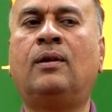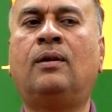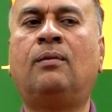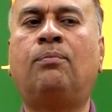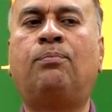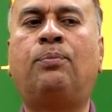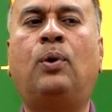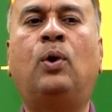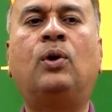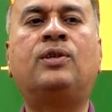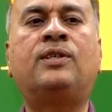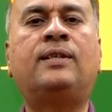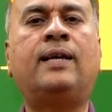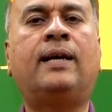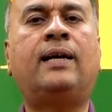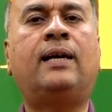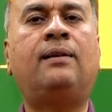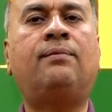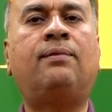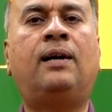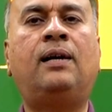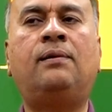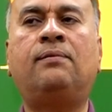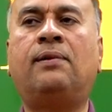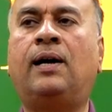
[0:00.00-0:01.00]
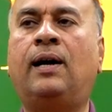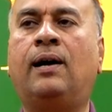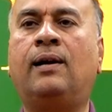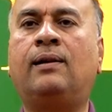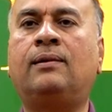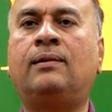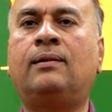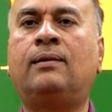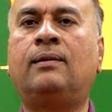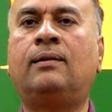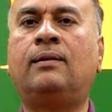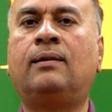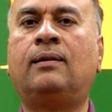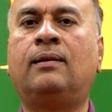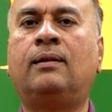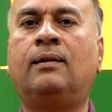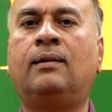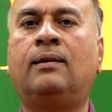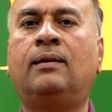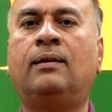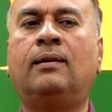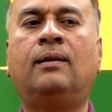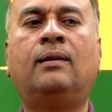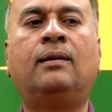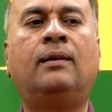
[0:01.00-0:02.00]
Post Second World War,
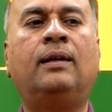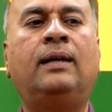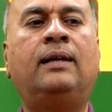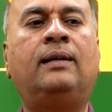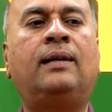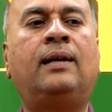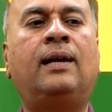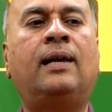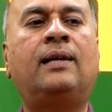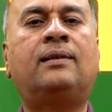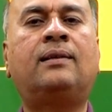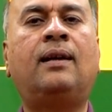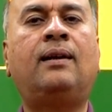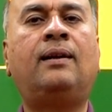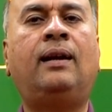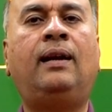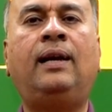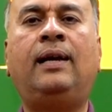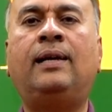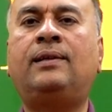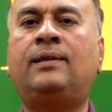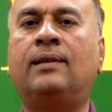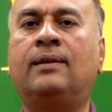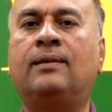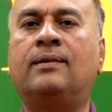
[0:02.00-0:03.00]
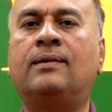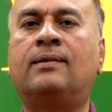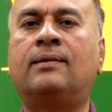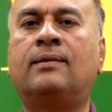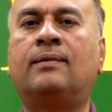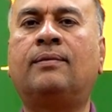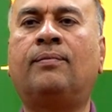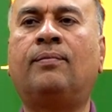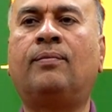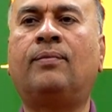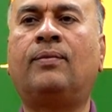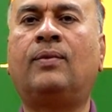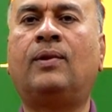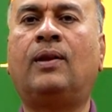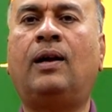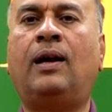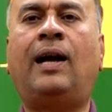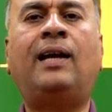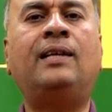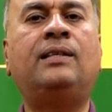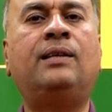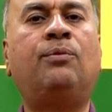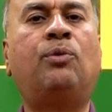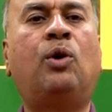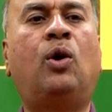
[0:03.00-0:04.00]
international relations
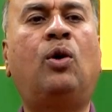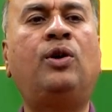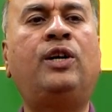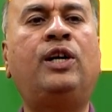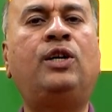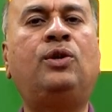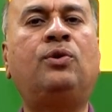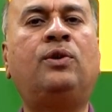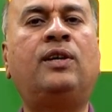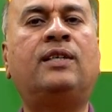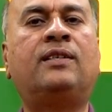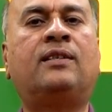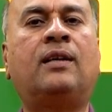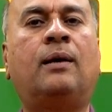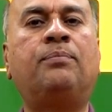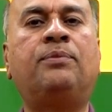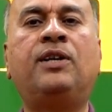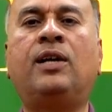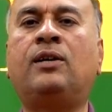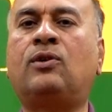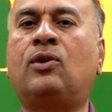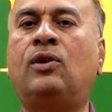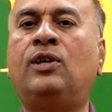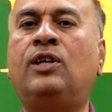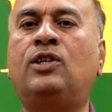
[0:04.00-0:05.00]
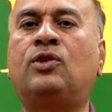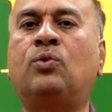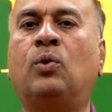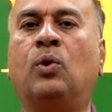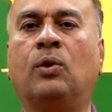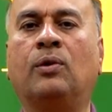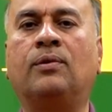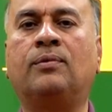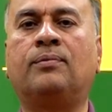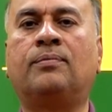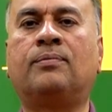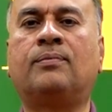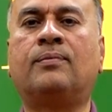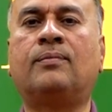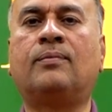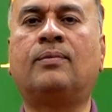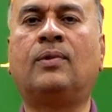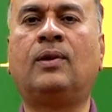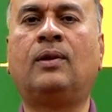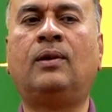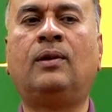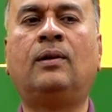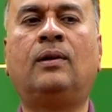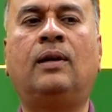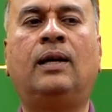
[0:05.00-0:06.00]
has evolved into a subject on its own.
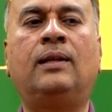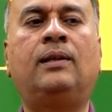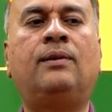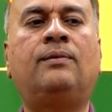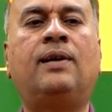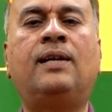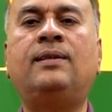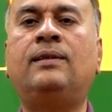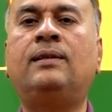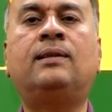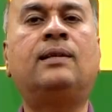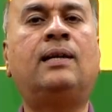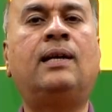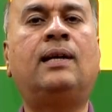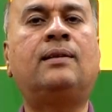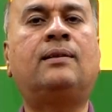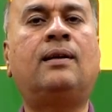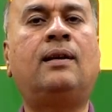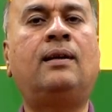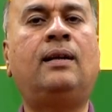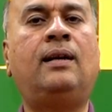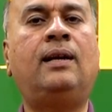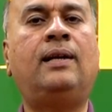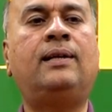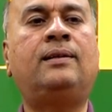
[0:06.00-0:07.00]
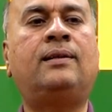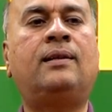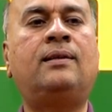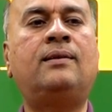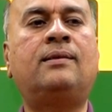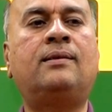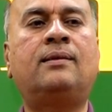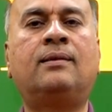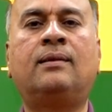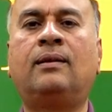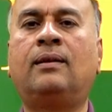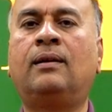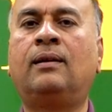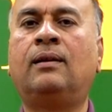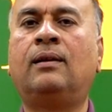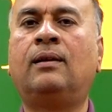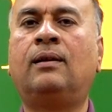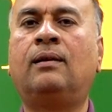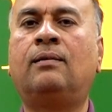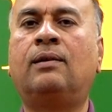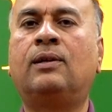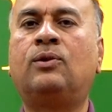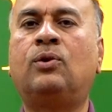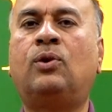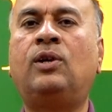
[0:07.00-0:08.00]
Otherwise, international relations
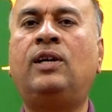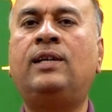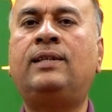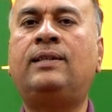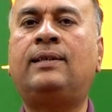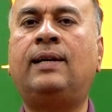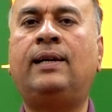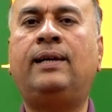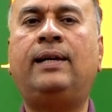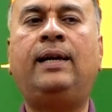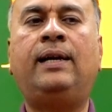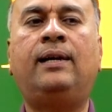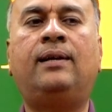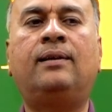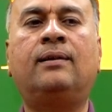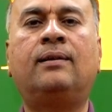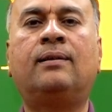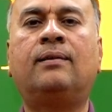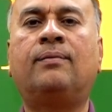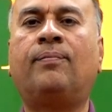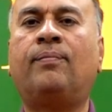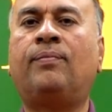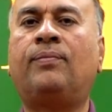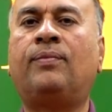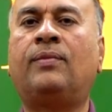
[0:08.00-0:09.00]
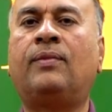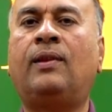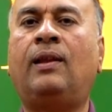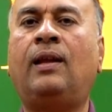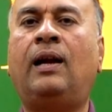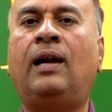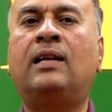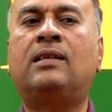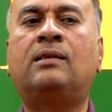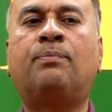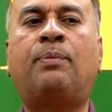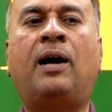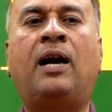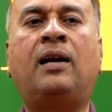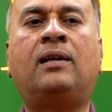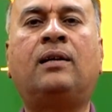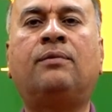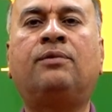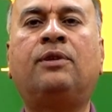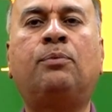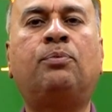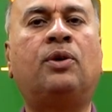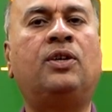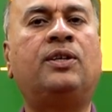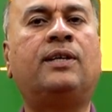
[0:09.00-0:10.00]
was only studied as part of
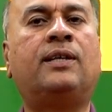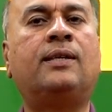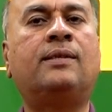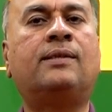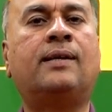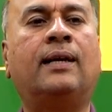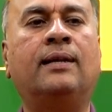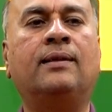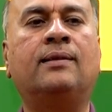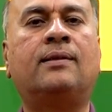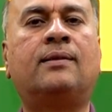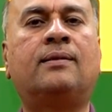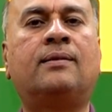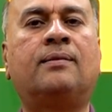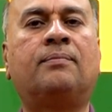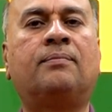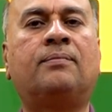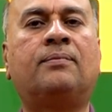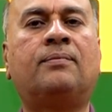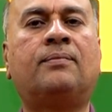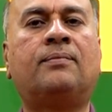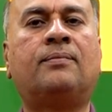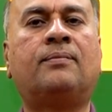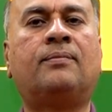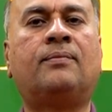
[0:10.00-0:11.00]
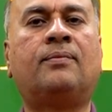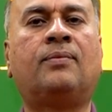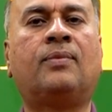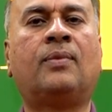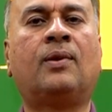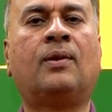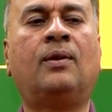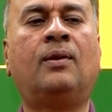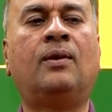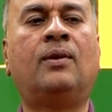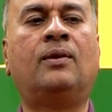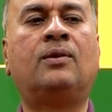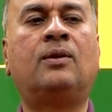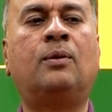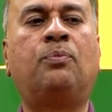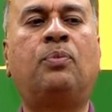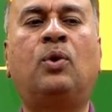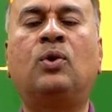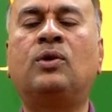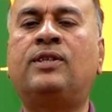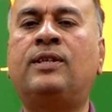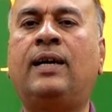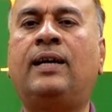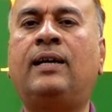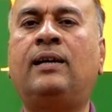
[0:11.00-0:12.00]
the political science. So,
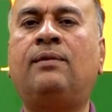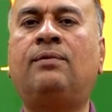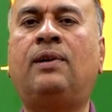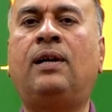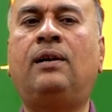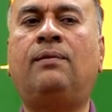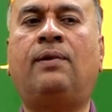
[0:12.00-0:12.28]
post Second World